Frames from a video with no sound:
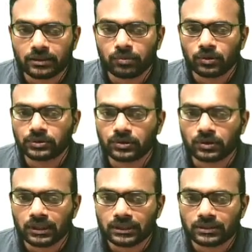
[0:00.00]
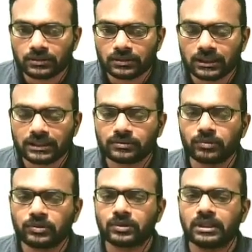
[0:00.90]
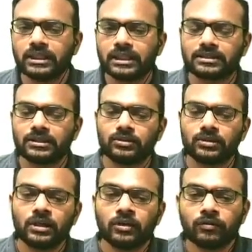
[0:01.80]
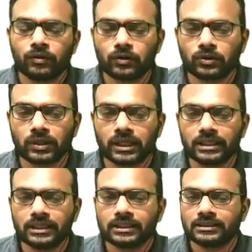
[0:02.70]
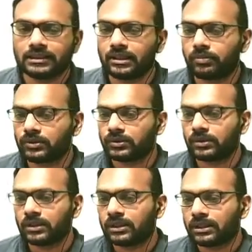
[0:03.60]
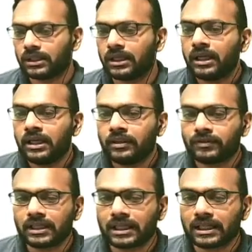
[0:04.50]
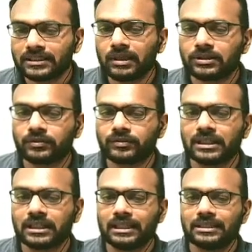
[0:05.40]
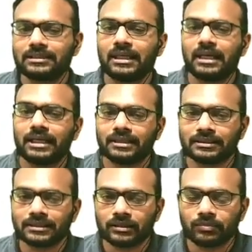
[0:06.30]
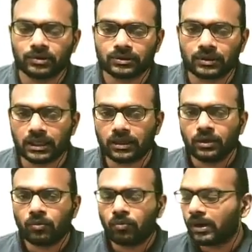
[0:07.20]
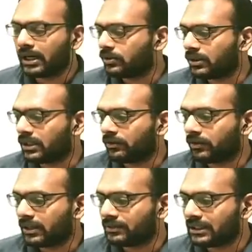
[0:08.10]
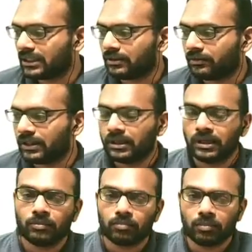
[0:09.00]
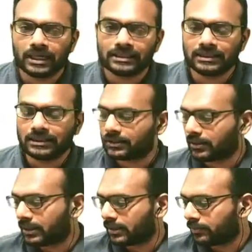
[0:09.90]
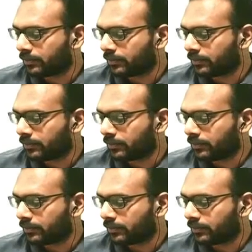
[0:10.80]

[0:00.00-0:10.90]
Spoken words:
boson. Okay? The Higgs boson decays into a photon and a Z boson. If the rest mass of the Higgs and the Z boson are 125 GeV by c square,